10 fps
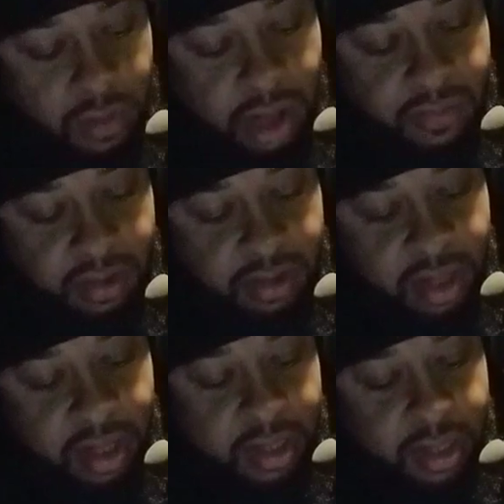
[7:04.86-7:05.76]

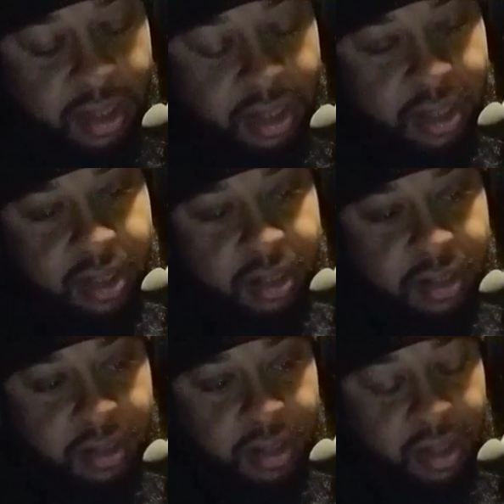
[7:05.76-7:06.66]
everything
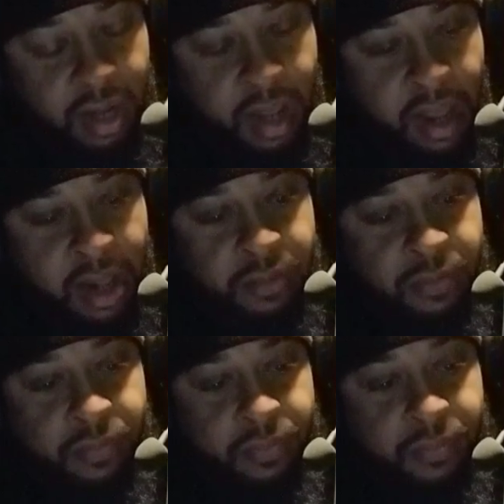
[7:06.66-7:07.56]
that
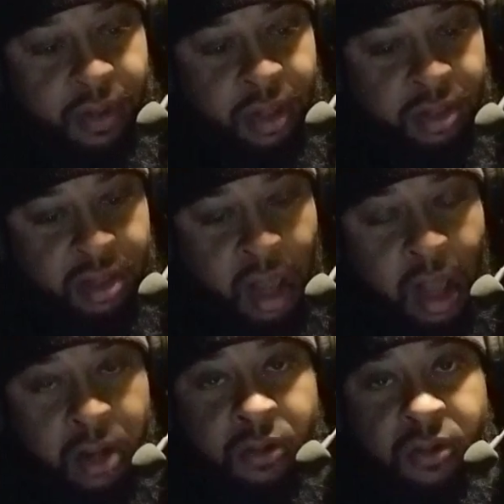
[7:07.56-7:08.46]
Adam
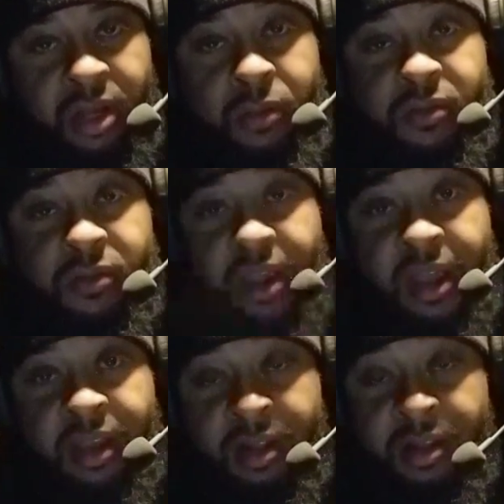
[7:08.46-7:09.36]
he was
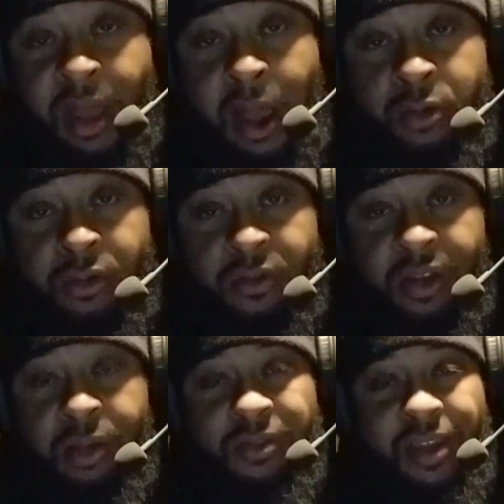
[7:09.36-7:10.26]

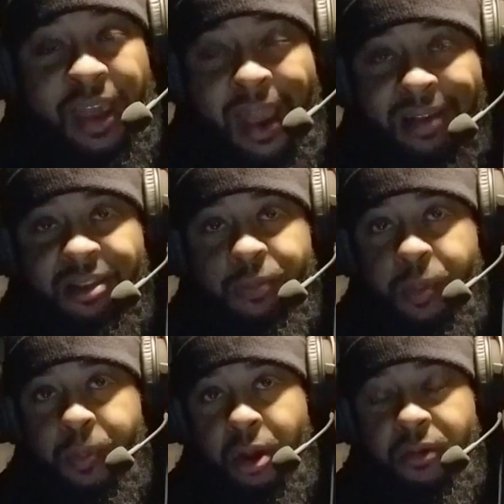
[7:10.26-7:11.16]
actually
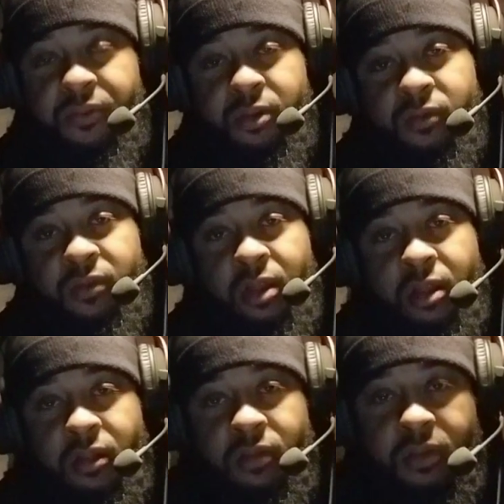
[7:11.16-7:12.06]
prepared for those
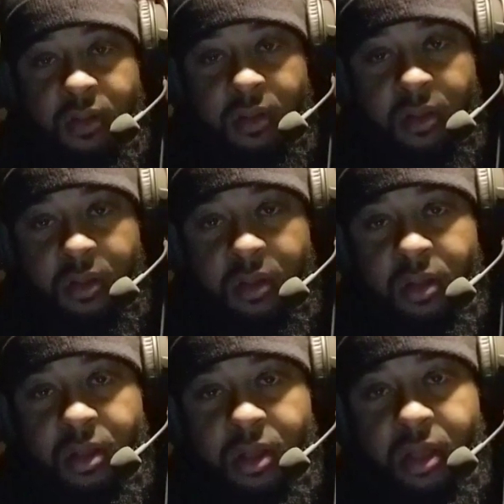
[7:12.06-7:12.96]
things.
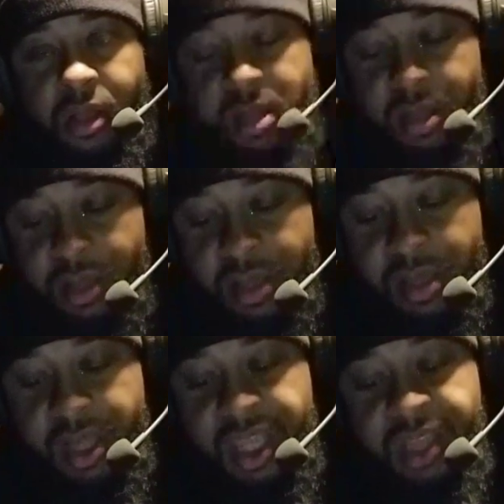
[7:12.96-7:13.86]

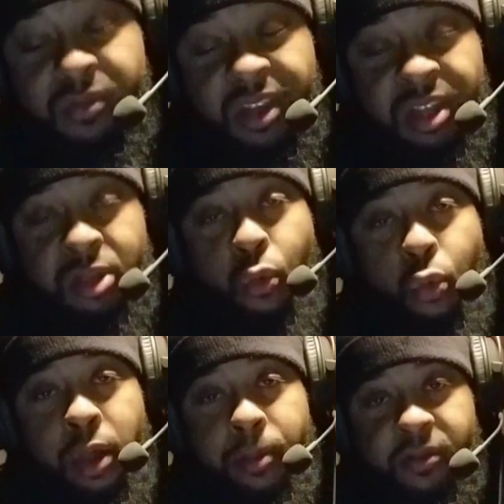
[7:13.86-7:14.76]
He was
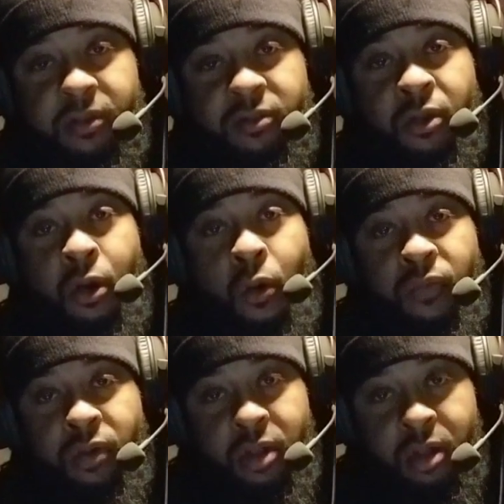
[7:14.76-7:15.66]
equipped to
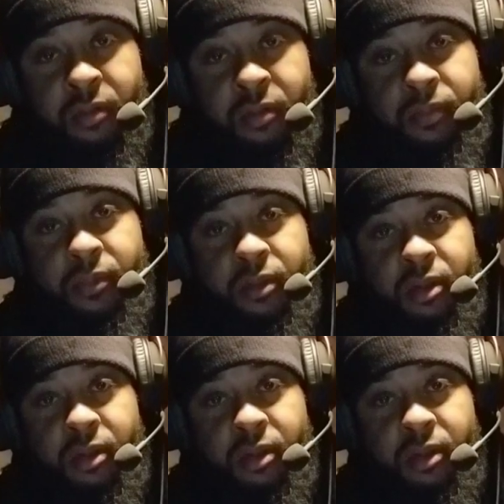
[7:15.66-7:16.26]
overcome,